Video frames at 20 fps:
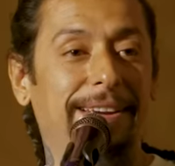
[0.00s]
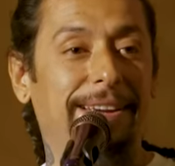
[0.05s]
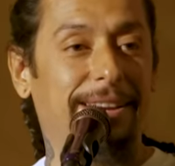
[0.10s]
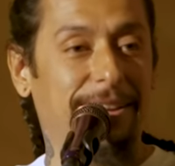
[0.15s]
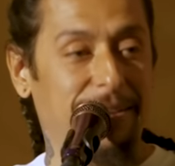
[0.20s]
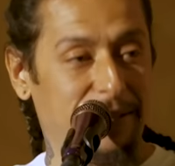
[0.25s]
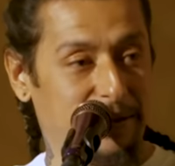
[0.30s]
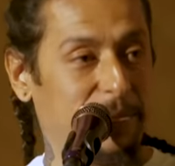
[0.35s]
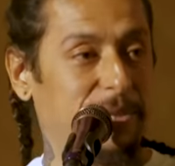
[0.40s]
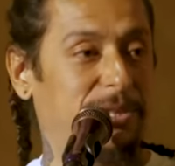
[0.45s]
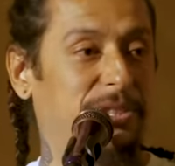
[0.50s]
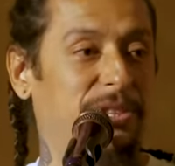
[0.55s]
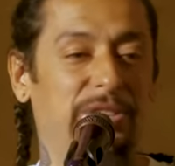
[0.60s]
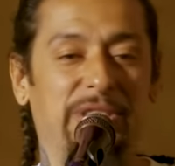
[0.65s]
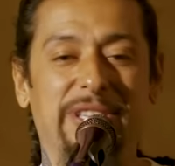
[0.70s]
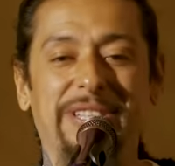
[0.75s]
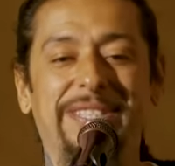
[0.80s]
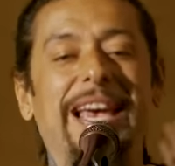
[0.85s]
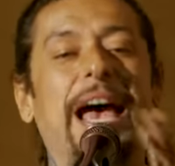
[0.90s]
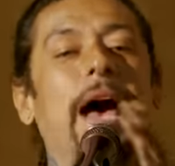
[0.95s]
Here's what you
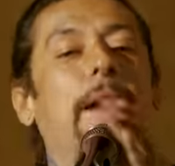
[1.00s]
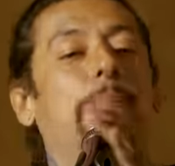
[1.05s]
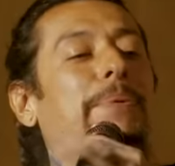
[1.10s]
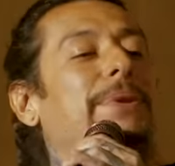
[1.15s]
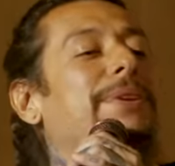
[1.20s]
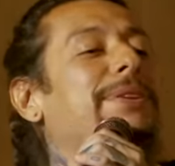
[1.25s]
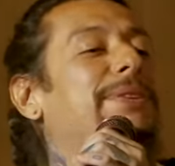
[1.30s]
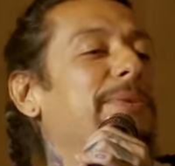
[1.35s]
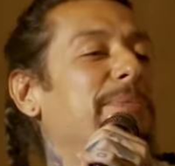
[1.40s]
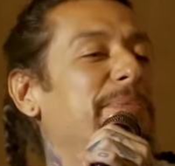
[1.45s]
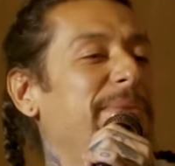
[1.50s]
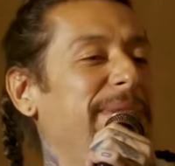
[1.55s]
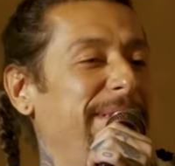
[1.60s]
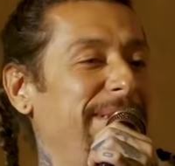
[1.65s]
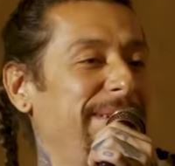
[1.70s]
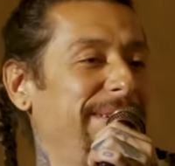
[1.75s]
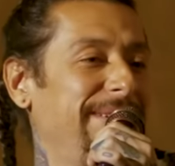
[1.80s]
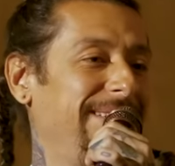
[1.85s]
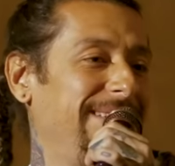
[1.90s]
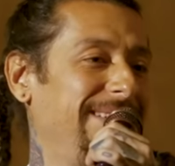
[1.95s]
do. This happened to
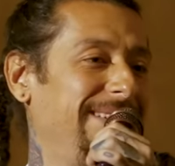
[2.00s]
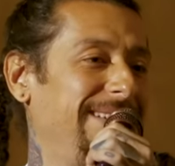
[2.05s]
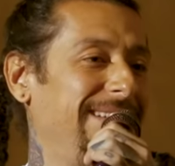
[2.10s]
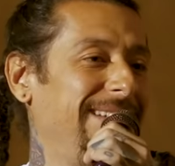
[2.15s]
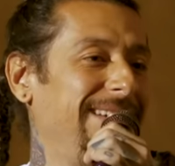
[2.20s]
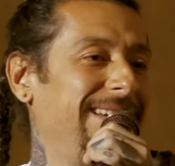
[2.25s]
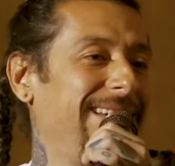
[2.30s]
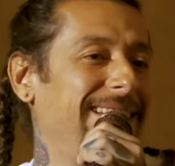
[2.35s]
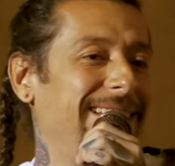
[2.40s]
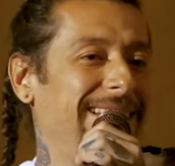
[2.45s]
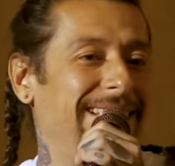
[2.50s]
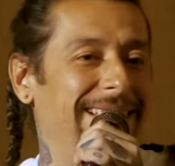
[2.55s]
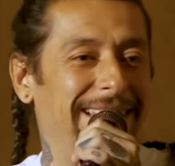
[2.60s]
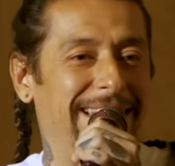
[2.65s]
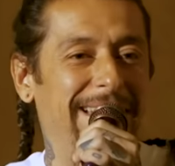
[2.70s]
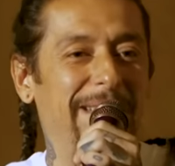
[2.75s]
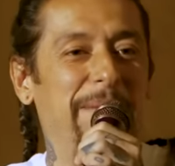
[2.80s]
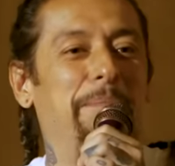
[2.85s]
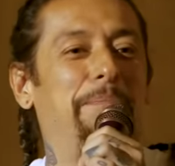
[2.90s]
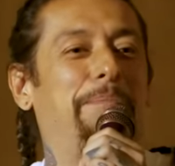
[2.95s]
me
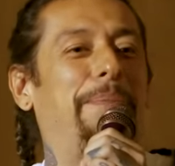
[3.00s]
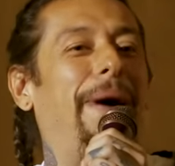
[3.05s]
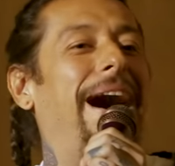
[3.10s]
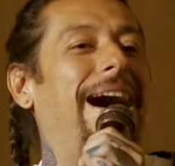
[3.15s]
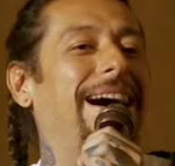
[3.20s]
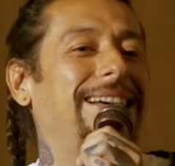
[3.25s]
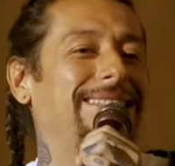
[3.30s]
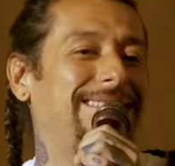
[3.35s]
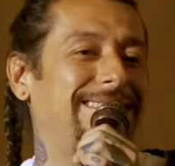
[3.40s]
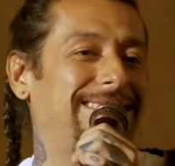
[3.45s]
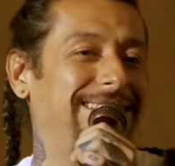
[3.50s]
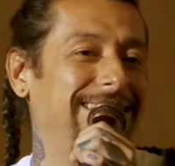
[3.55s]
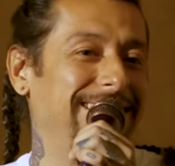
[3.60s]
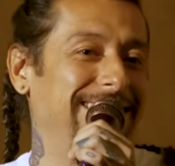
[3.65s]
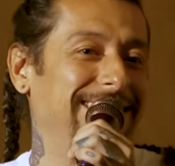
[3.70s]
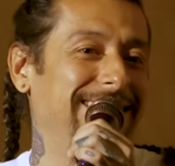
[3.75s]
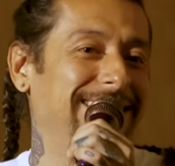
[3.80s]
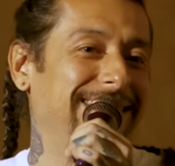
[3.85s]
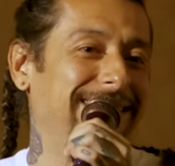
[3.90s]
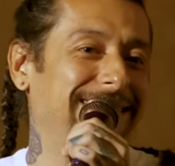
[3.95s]
in
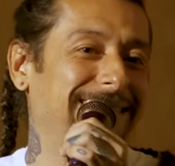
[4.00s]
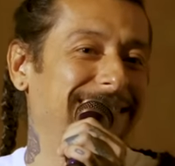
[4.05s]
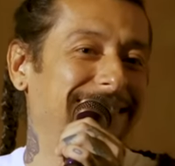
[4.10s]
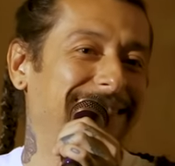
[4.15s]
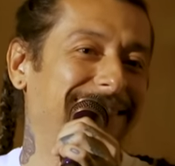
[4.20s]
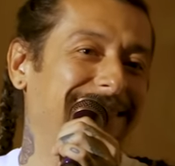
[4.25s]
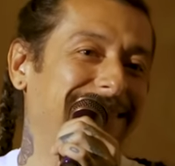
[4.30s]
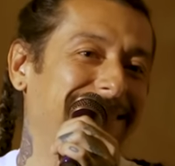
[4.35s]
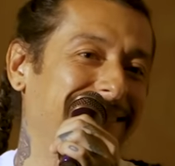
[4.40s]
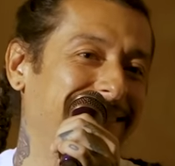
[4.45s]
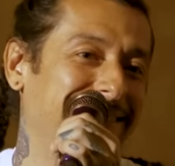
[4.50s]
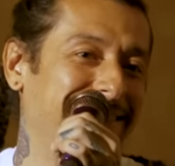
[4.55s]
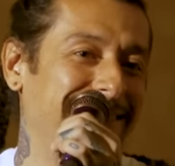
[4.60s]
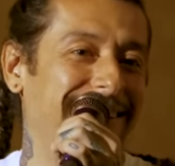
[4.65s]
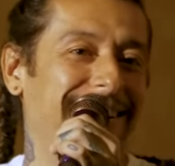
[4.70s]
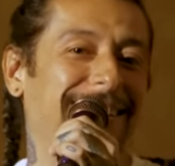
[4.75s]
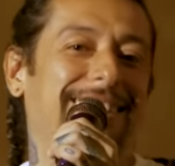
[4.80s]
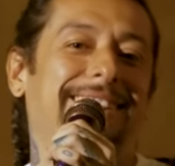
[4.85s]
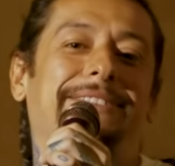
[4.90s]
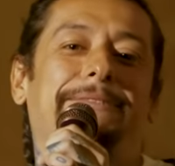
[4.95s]
Boston. All
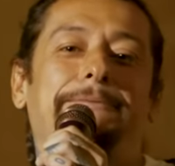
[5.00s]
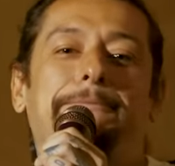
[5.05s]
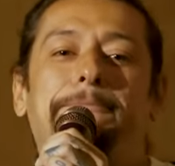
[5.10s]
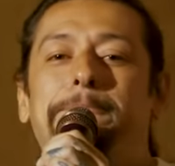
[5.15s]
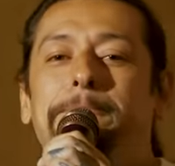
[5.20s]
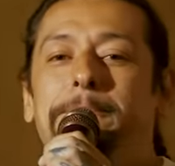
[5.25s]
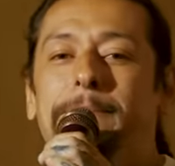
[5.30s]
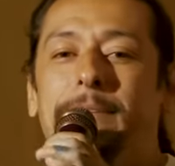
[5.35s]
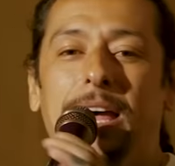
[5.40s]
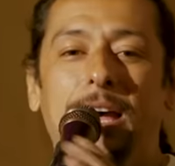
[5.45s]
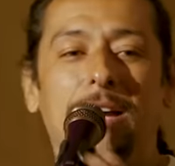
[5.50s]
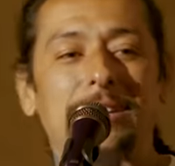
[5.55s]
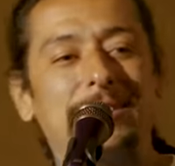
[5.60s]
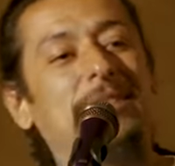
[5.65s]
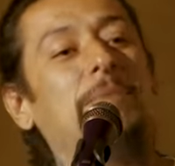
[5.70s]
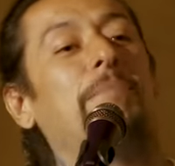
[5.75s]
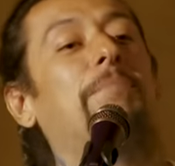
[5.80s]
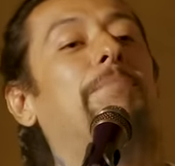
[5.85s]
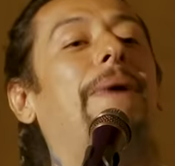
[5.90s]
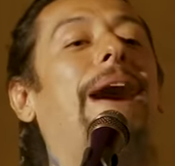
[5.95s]
right? I
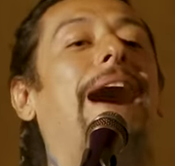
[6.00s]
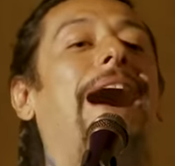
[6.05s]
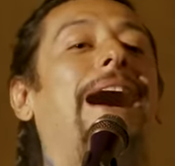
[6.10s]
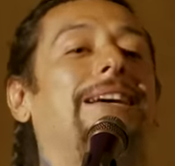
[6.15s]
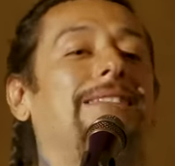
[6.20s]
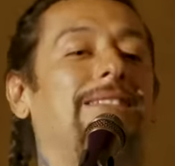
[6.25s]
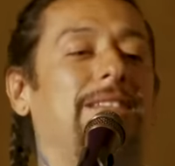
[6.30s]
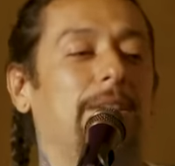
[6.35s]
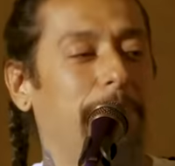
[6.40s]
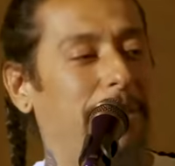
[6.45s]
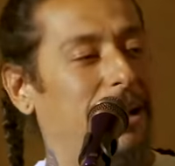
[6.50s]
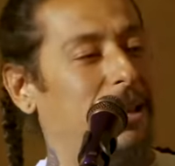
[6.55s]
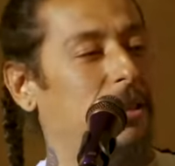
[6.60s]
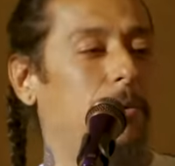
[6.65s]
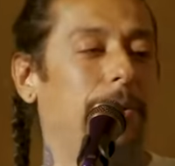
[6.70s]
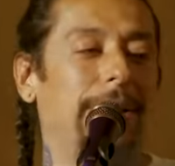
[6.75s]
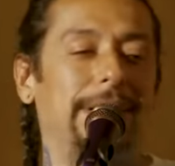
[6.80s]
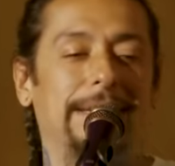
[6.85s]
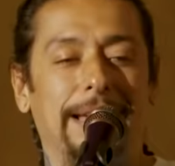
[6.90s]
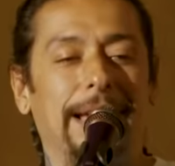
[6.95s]
was in Boston. By
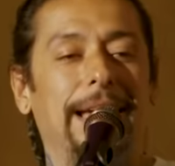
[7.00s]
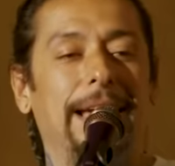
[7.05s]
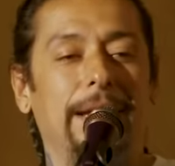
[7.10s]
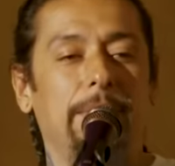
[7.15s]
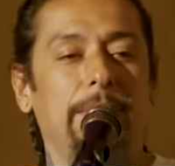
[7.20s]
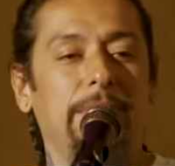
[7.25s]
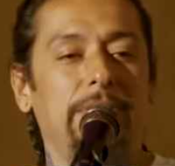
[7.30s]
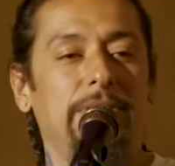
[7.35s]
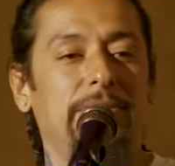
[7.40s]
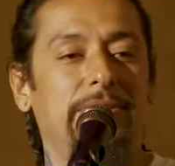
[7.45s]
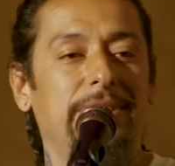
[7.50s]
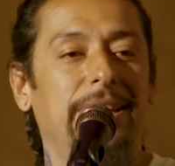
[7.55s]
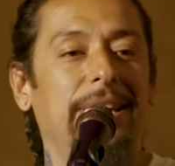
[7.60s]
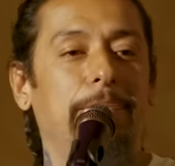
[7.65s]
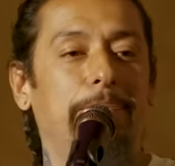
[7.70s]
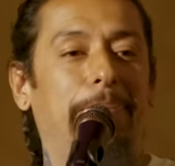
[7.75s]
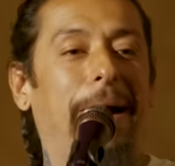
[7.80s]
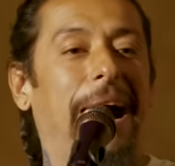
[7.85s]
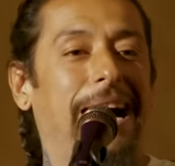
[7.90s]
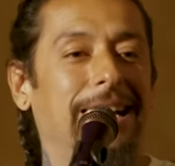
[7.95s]
the way, they hate when you
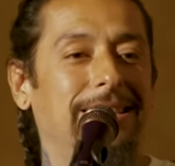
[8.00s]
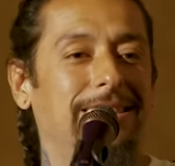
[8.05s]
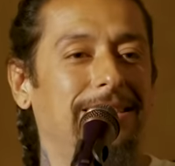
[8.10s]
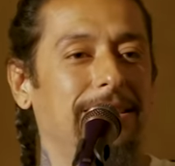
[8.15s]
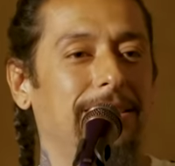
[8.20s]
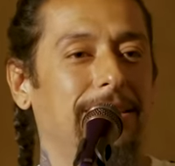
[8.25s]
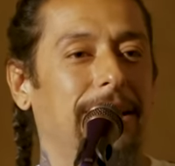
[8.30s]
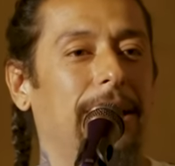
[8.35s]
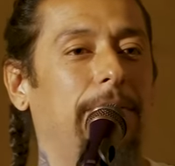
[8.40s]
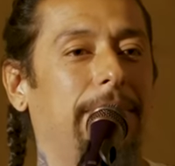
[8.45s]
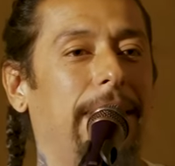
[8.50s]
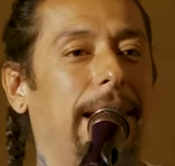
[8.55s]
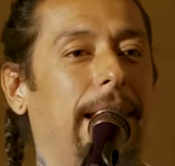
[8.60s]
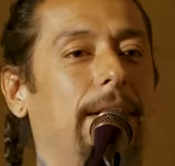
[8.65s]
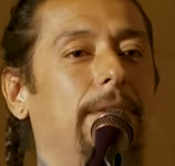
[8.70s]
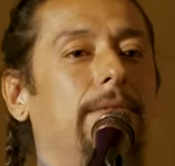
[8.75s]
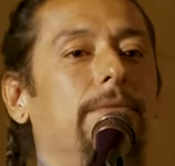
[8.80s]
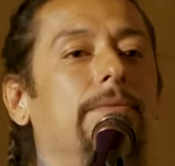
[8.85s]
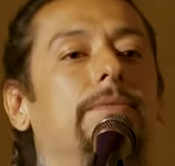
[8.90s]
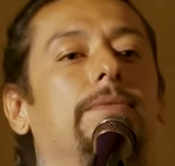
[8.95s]
say Boston like
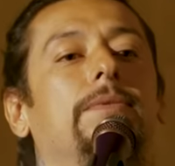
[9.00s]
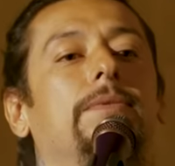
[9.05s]
that.